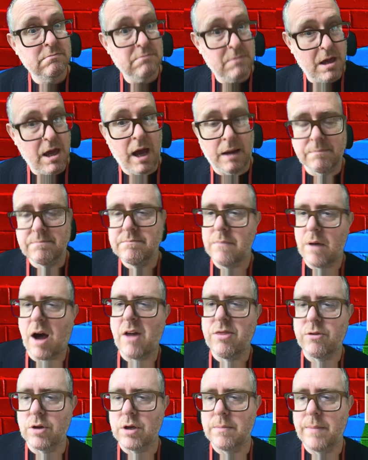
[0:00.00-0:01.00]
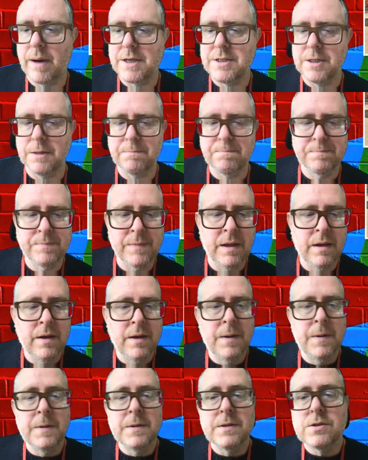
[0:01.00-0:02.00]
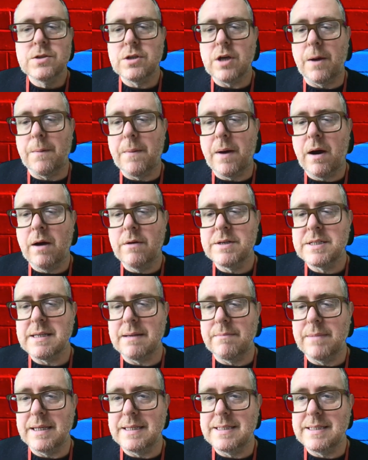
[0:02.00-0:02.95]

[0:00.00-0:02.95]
Yeah, I thought you might do. So our assembly